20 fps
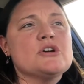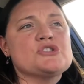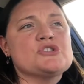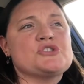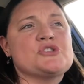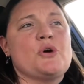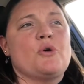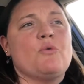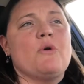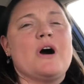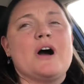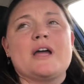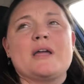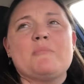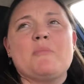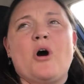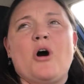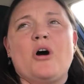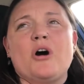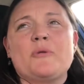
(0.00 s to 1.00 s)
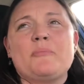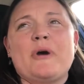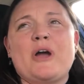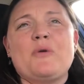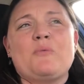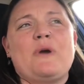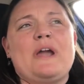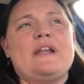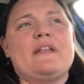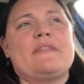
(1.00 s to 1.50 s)
So I'm on
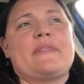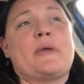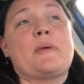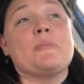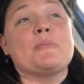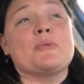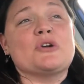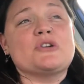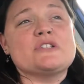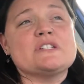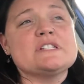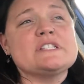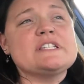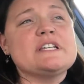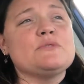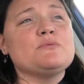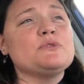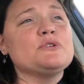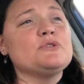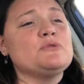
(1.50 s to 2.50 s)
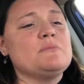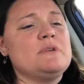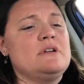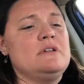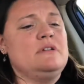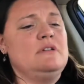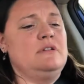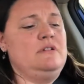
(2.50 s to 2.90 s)
my way to the emergency room.